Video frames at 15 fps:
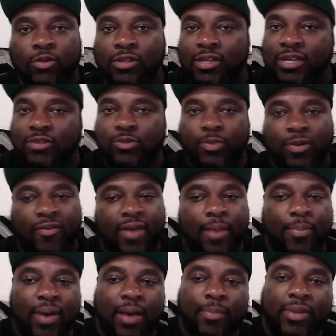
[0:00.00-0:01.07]
cooler because we both
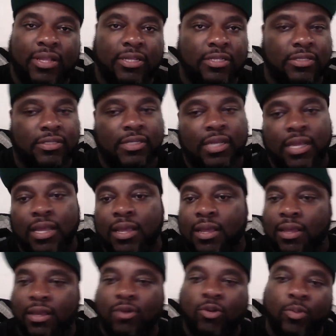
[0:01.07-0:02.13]
got pot bellies.
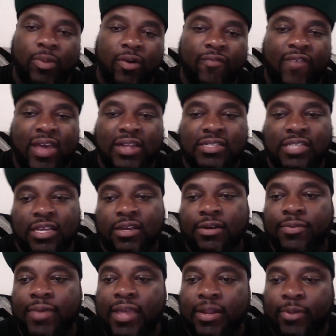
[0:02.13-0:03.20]
We both fat as hell.